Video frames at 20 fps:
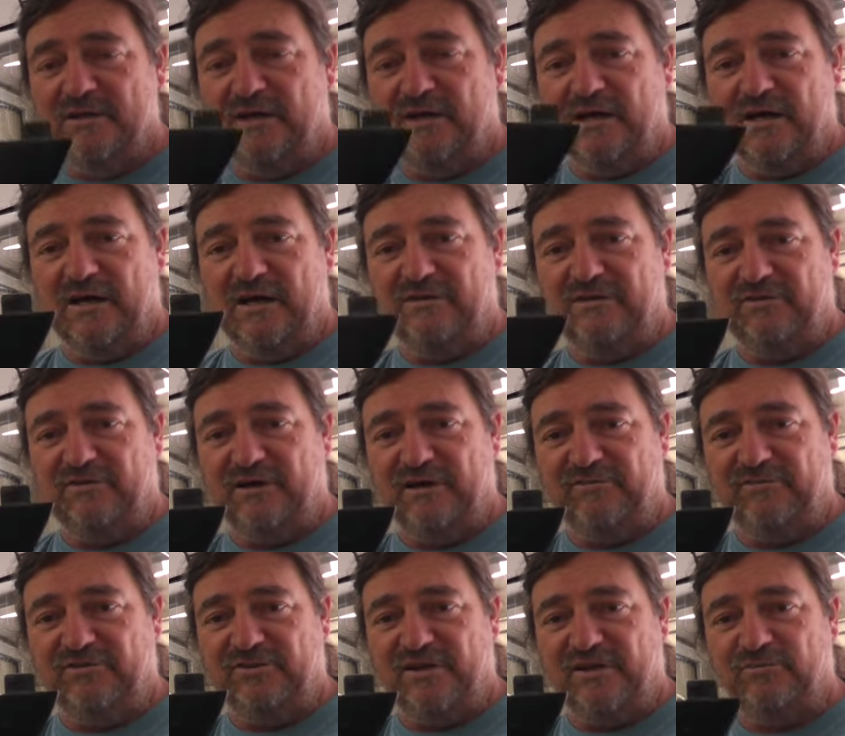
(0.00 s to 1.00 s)
They're an
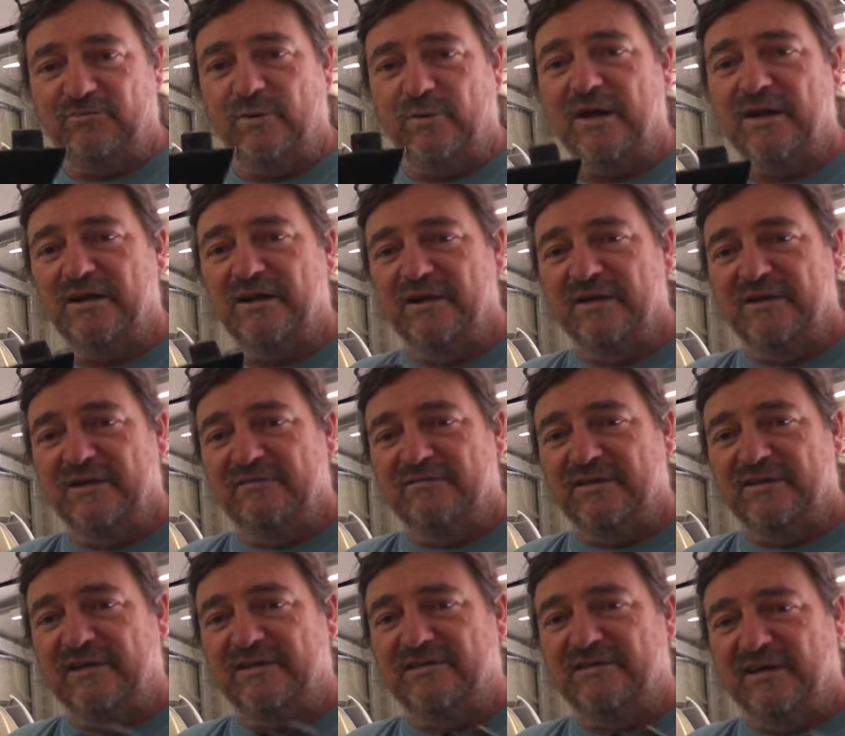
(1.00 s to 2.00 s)
FCS1.
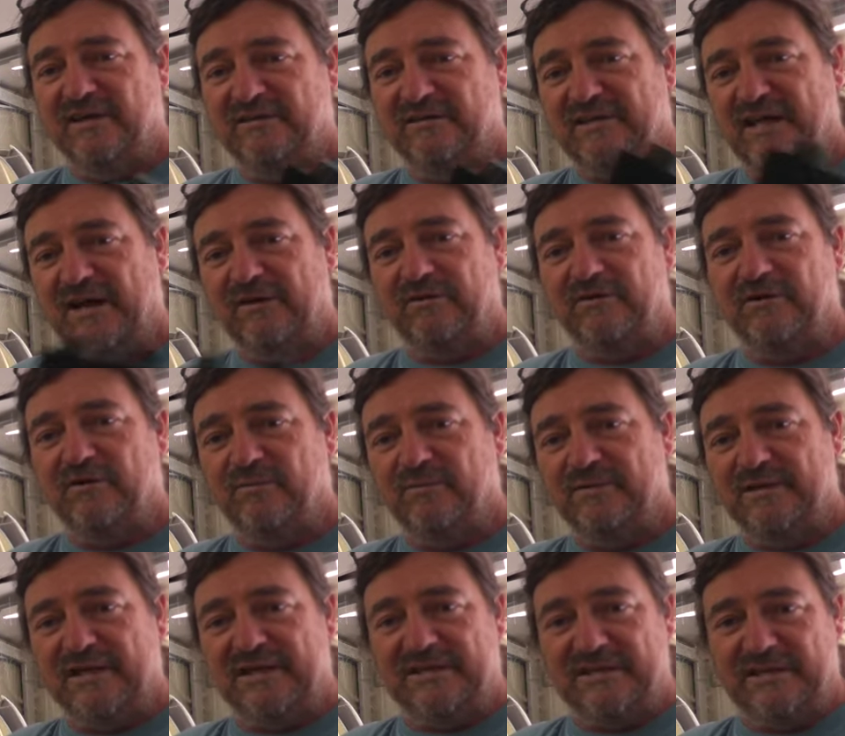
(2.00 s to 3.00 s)
They didn't carry it on
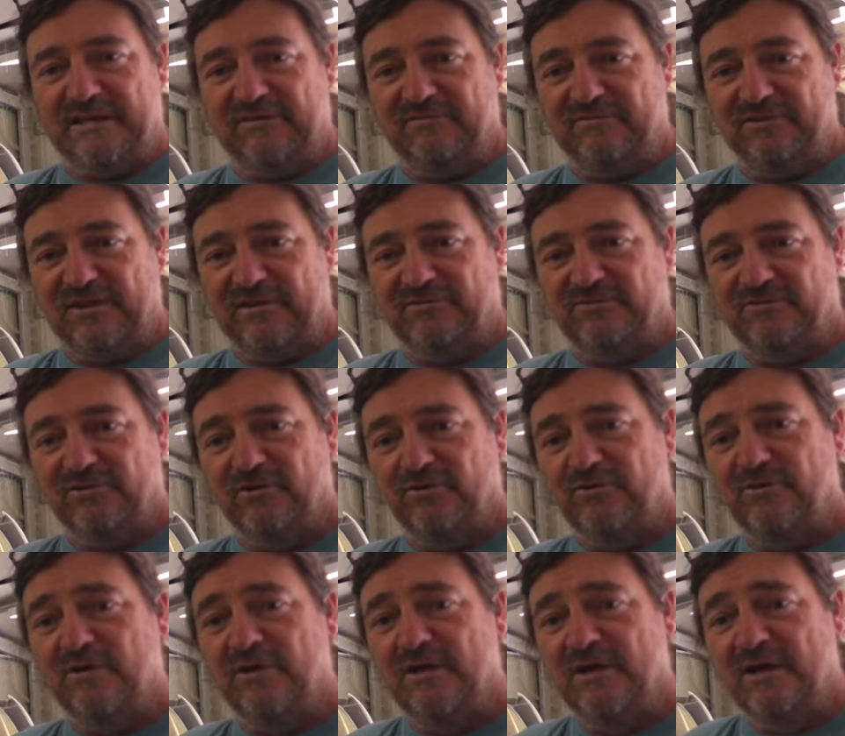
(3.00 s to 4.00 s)
when they did
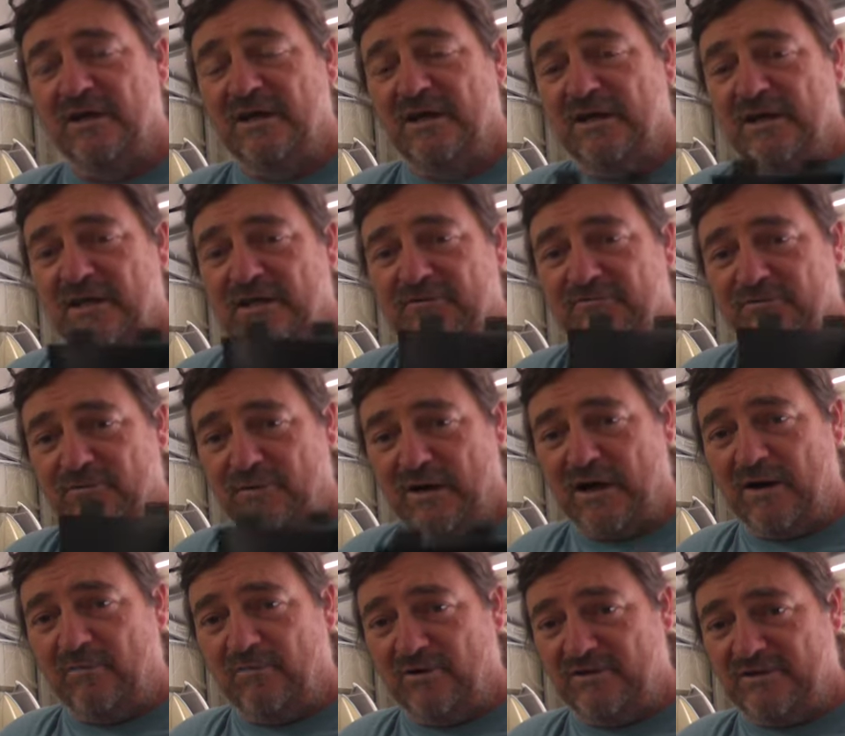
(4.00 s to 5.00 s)
FCS2. If you
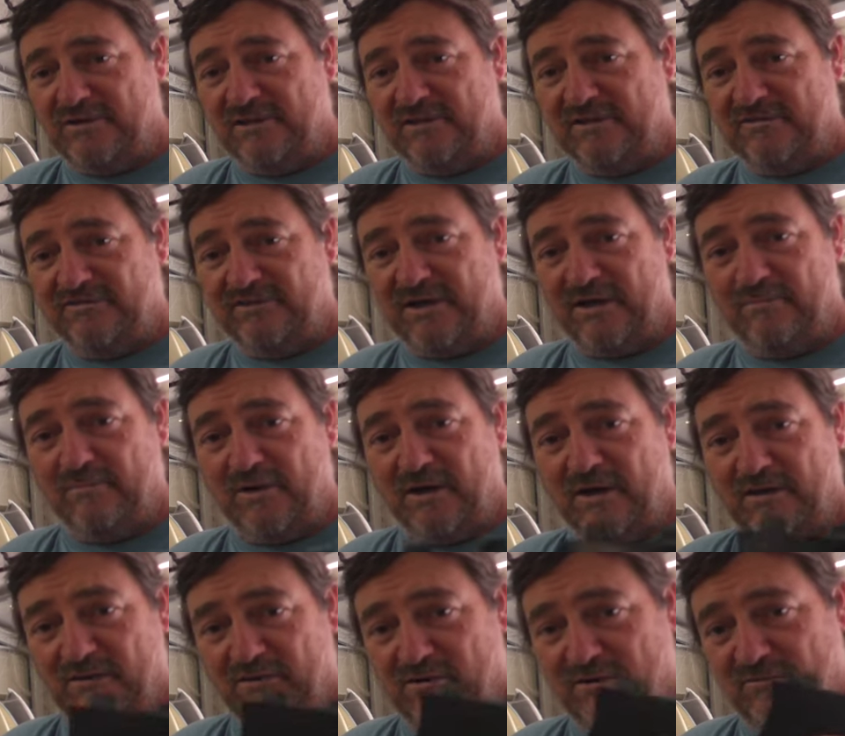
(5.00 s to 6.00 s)
are watching this again,
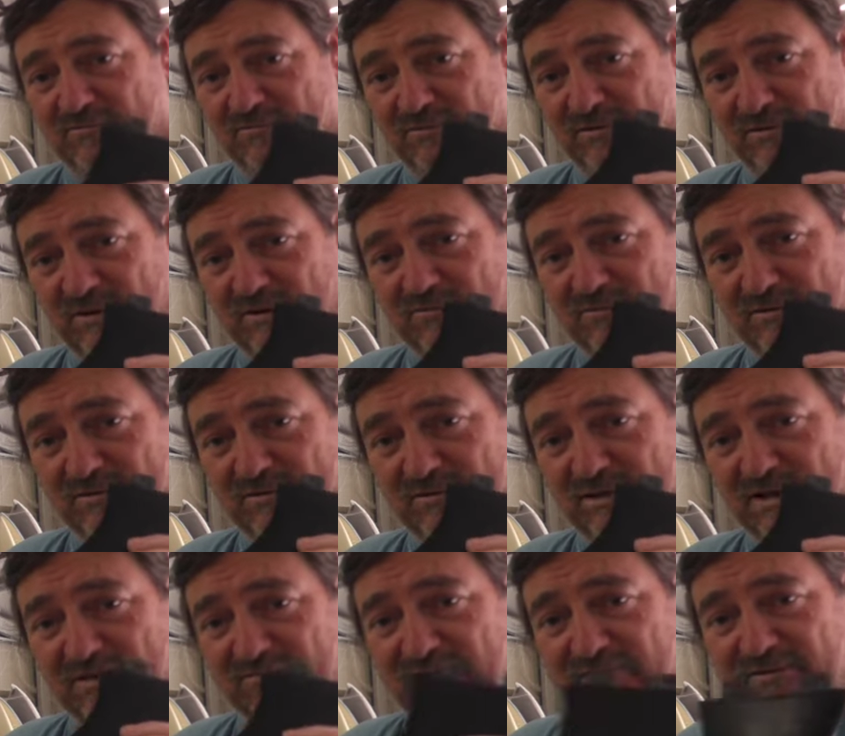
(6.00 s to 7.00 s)
mate, I really would
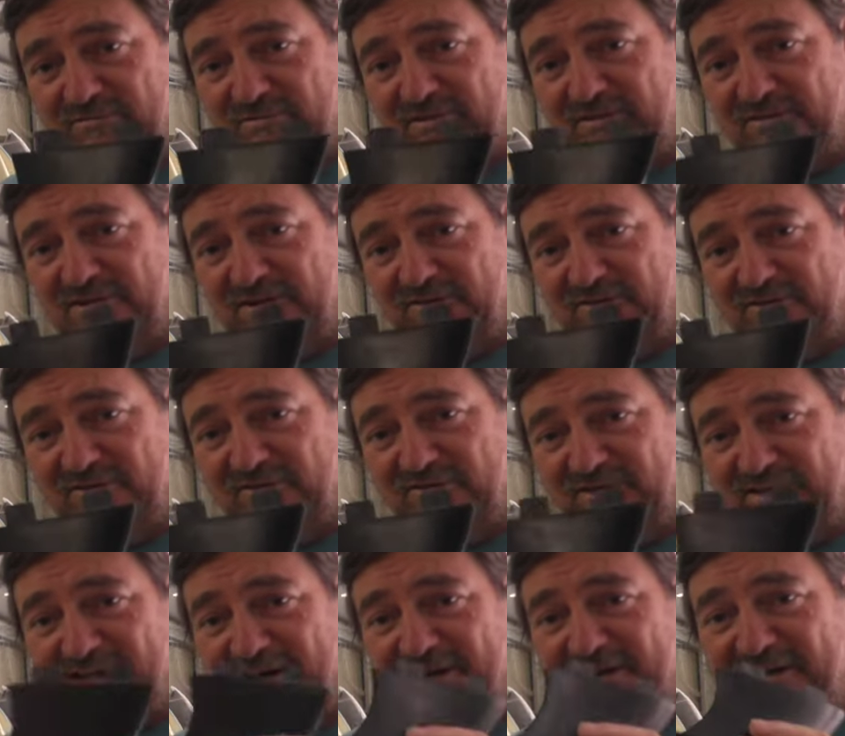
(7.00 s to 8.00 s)
love it if you did these
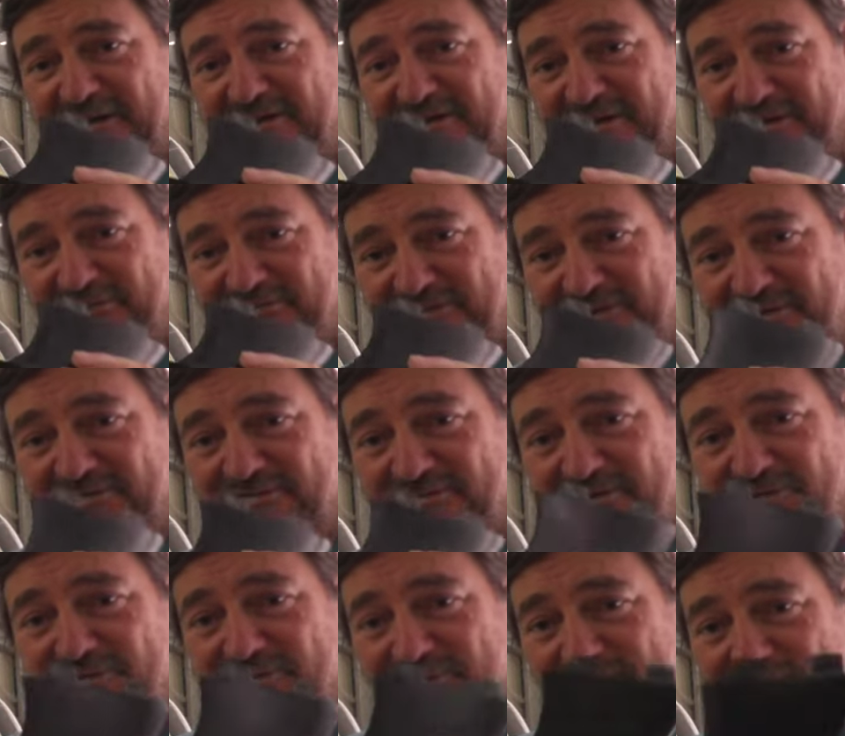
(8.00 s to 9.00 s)
again in FCS2.
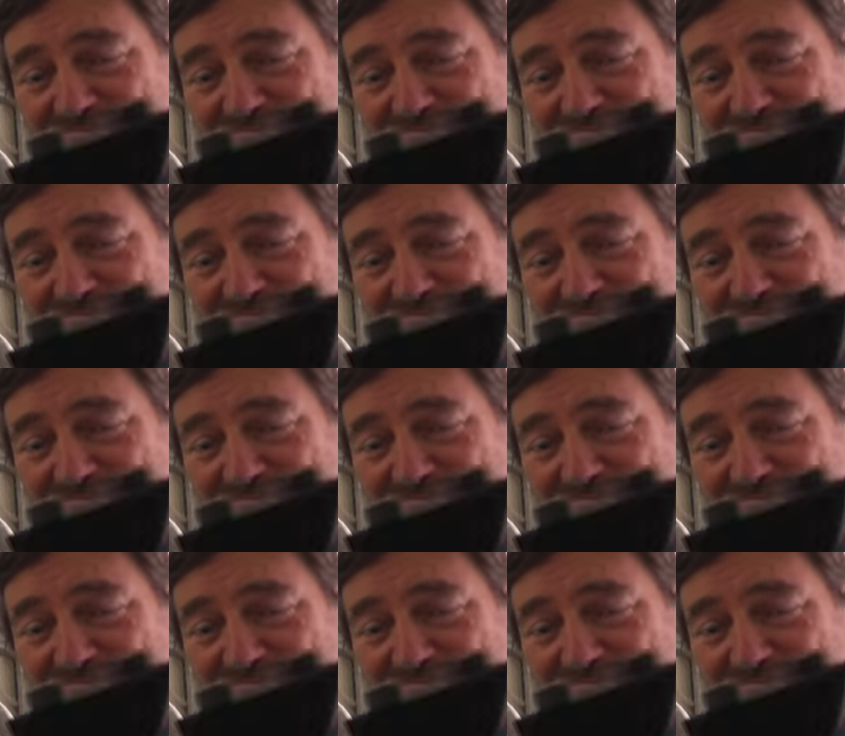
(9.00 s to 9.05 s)
It'd